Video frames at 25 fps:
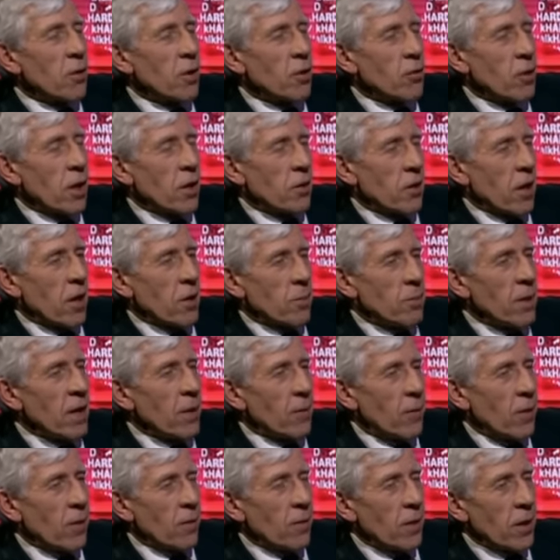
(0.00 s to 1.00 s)
You can criticise
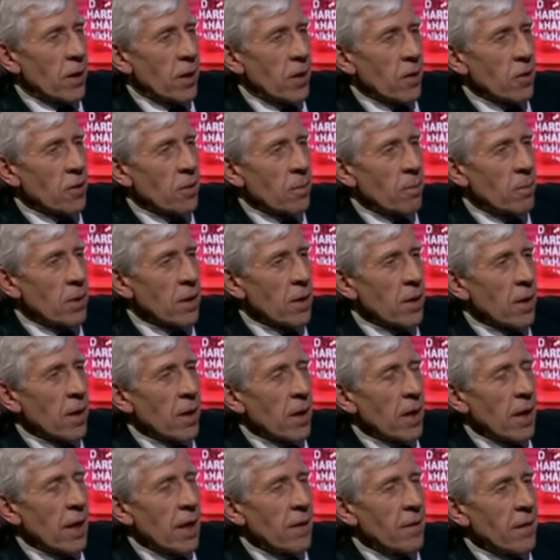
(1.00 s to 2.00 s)
me for this, but
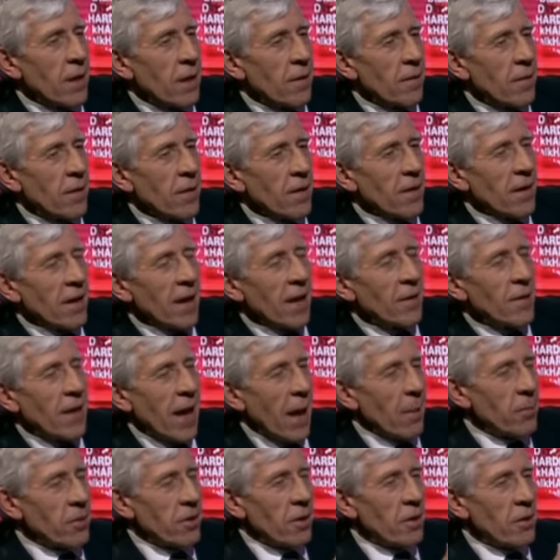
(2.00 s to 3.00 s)
in
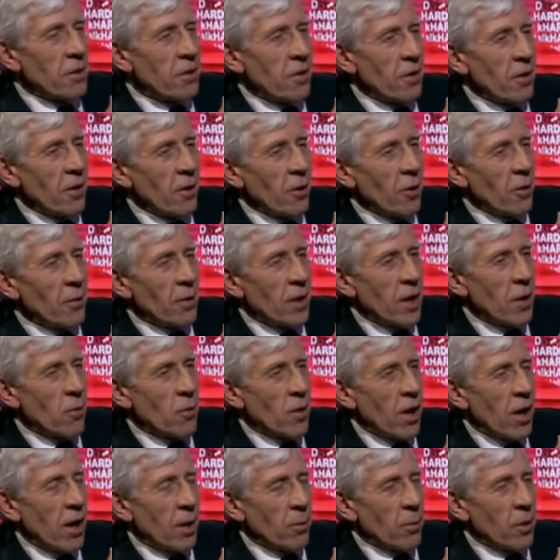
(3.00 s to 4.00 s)
the absence of an
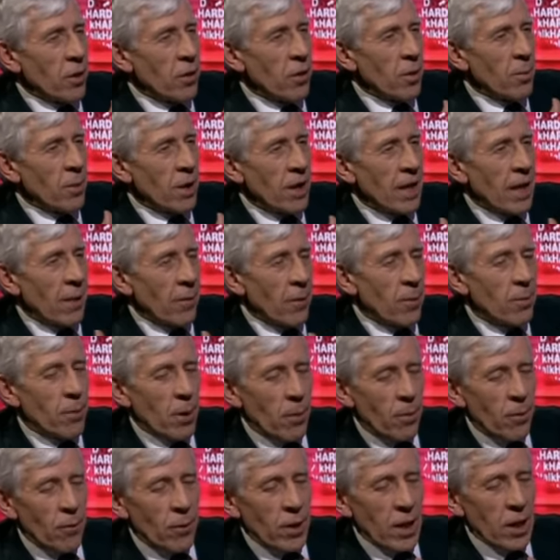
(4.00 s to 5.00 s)
Iran with whom we could have a
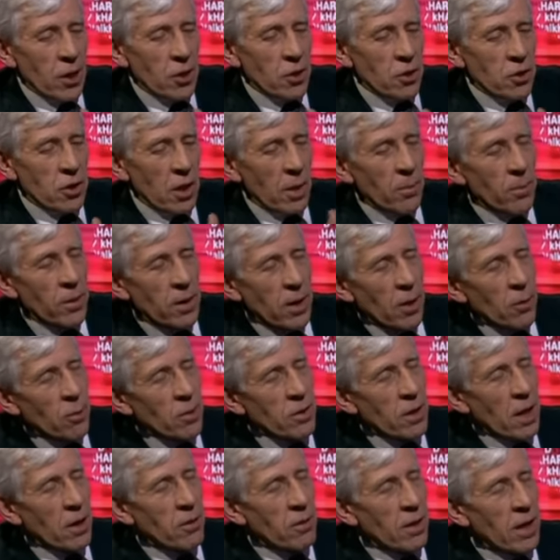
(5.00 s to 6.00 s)
proper relationship, there
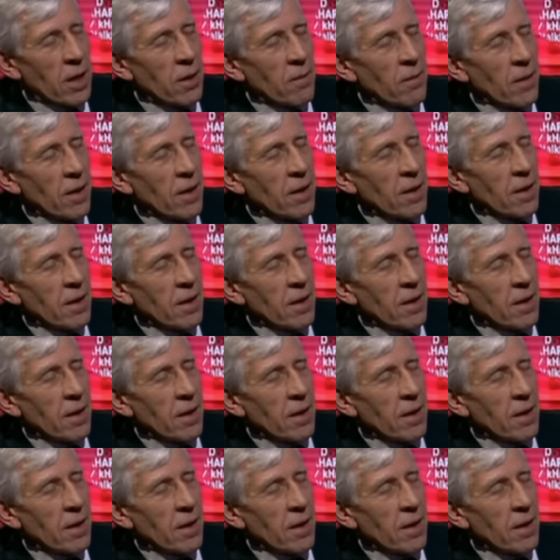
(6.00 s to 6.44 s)
was only,